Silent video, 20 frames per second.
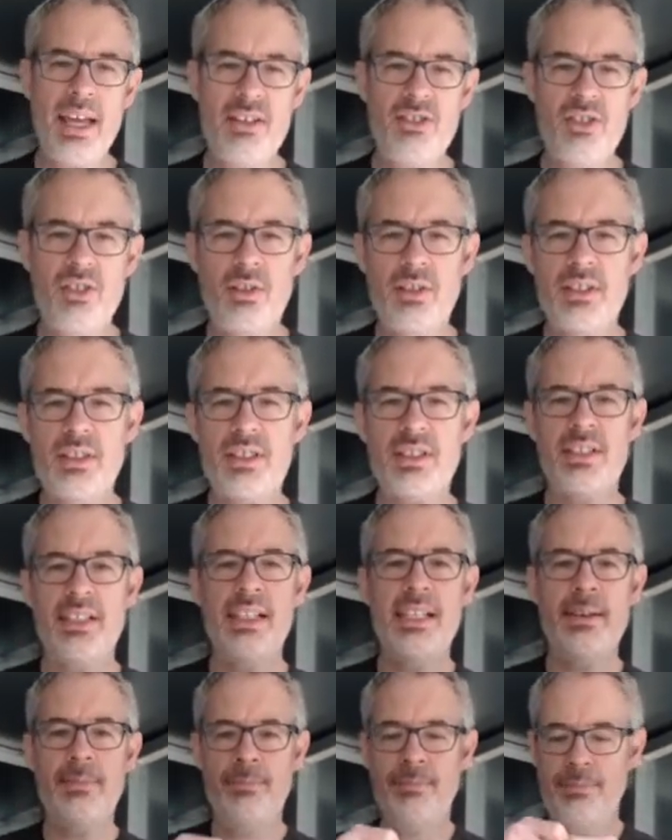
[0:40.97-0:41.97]
as you can see.
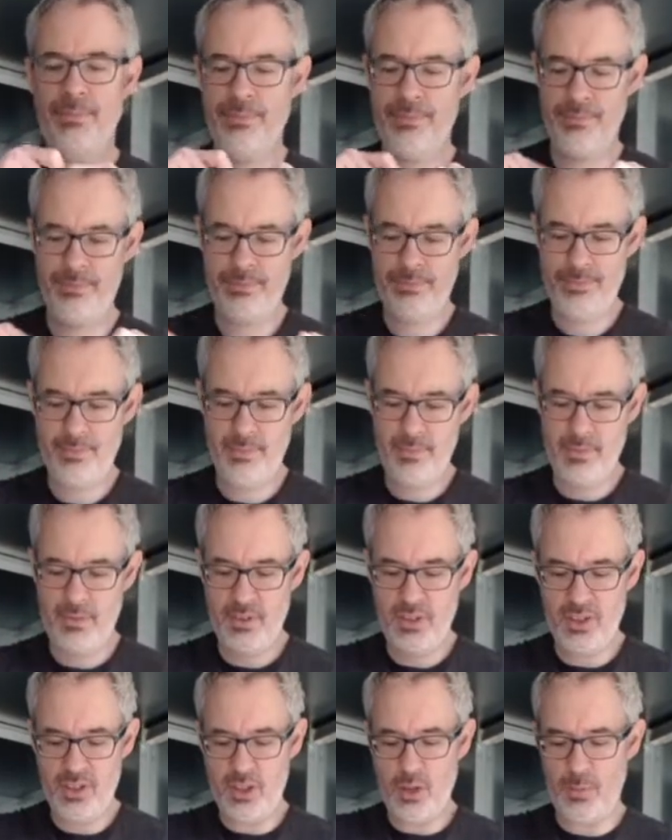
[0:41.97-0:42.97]

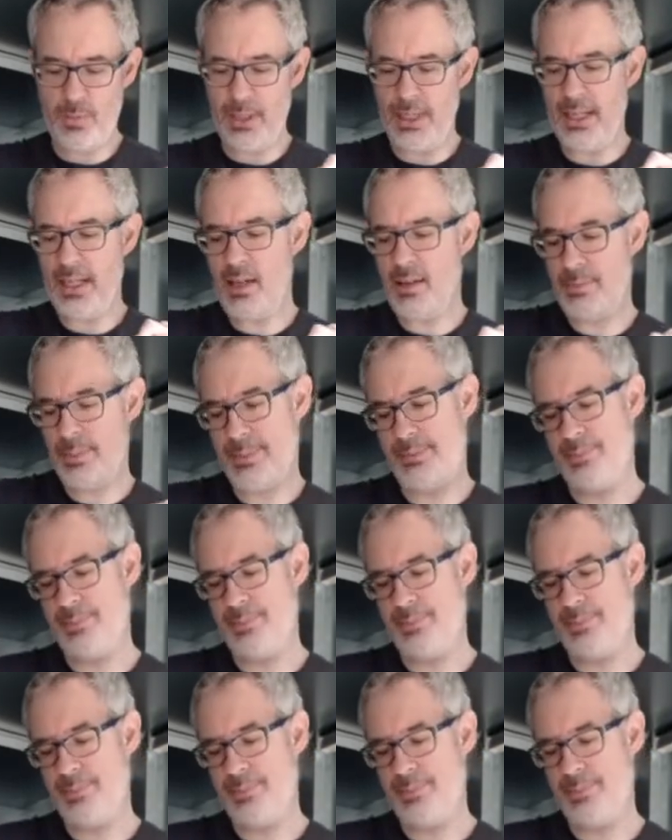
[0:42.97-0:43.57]
Just open it up,